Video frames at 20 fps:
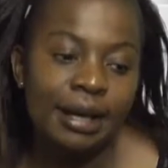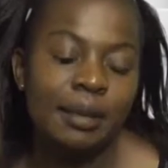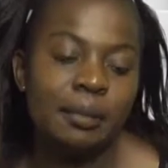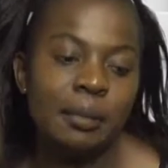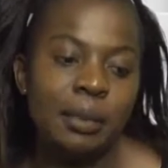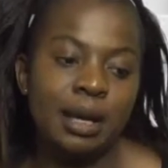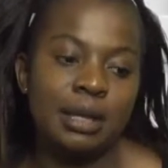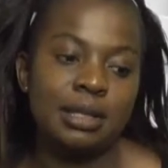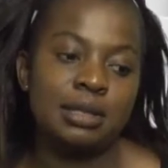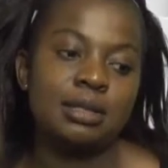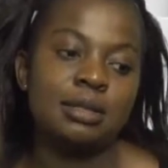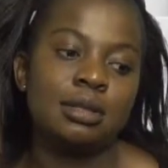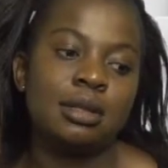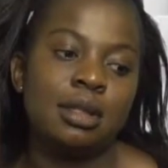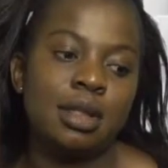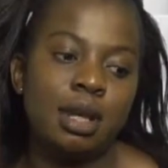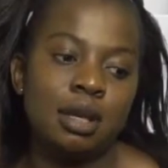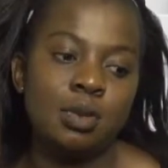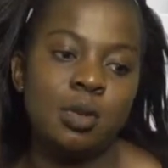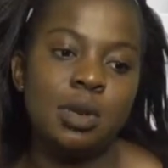
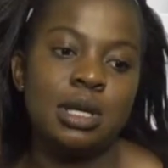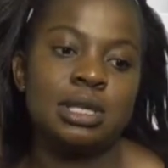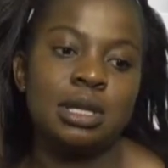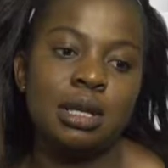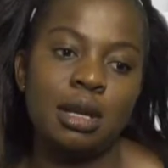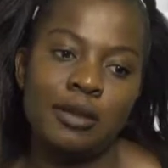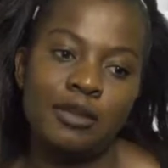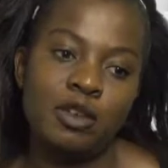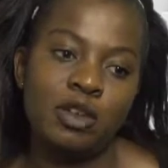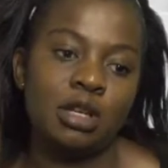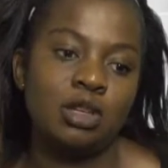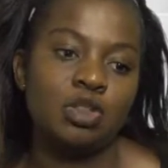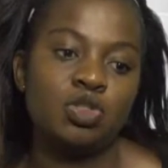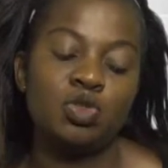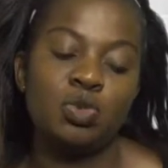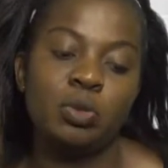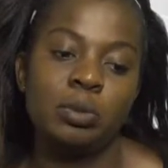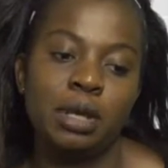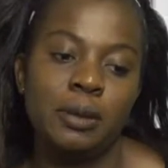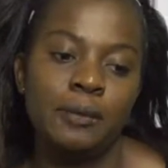But that wasn't afforded
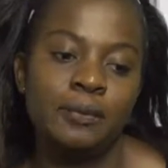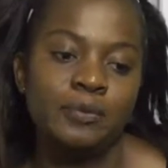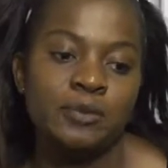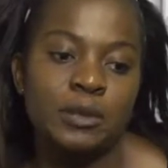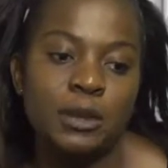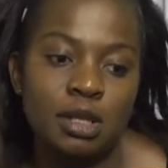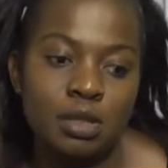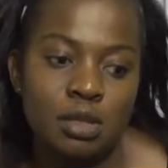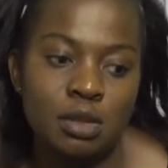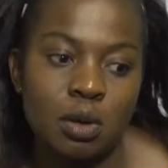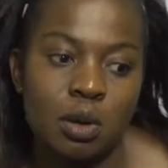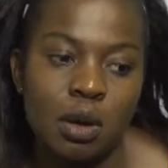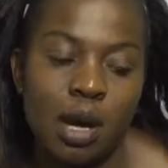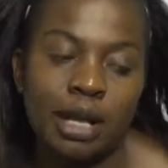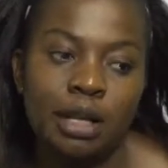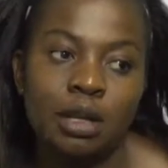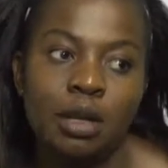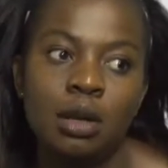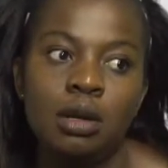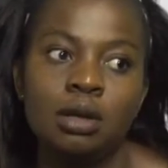to me. So
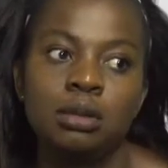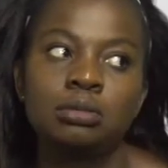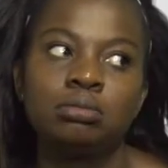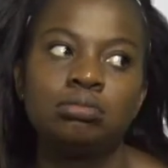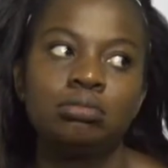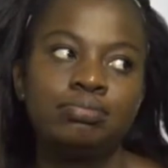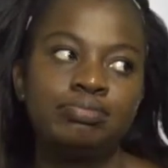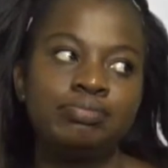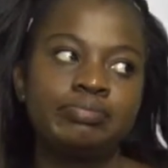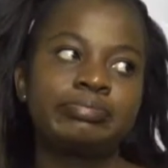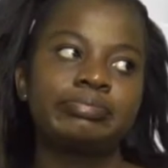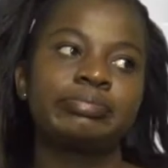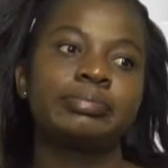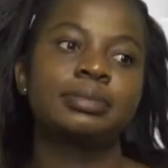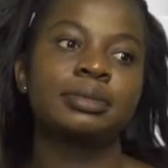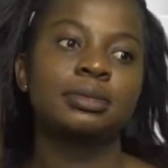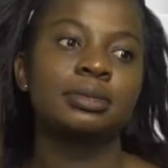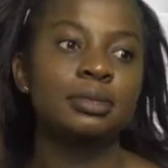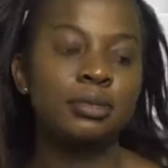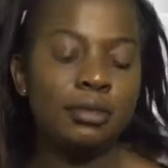I know
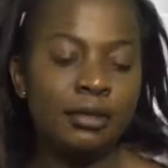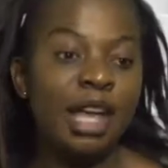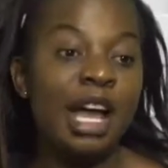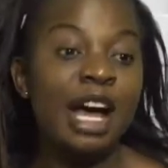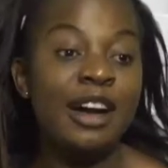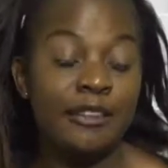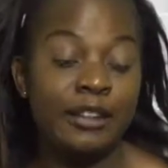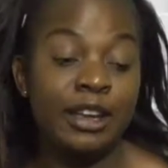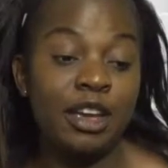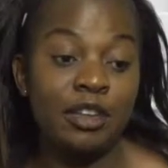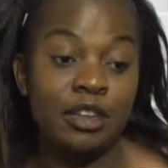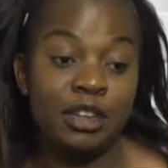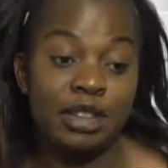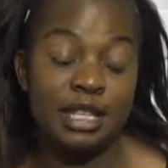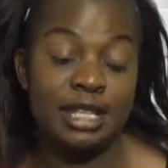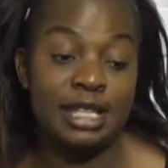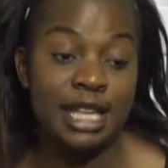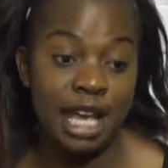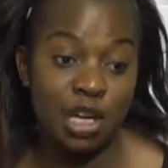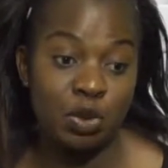I've carried
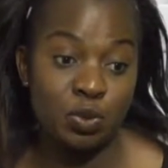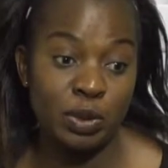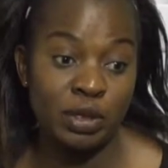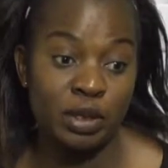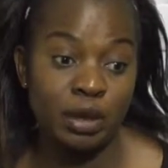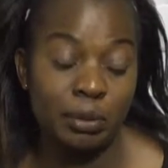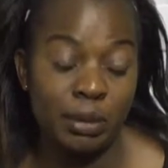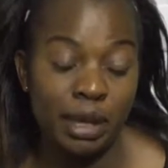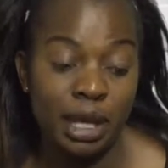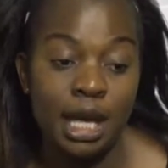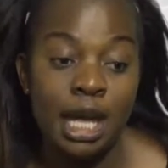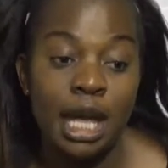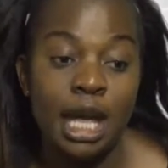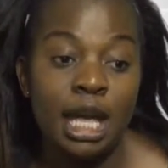this hate within me.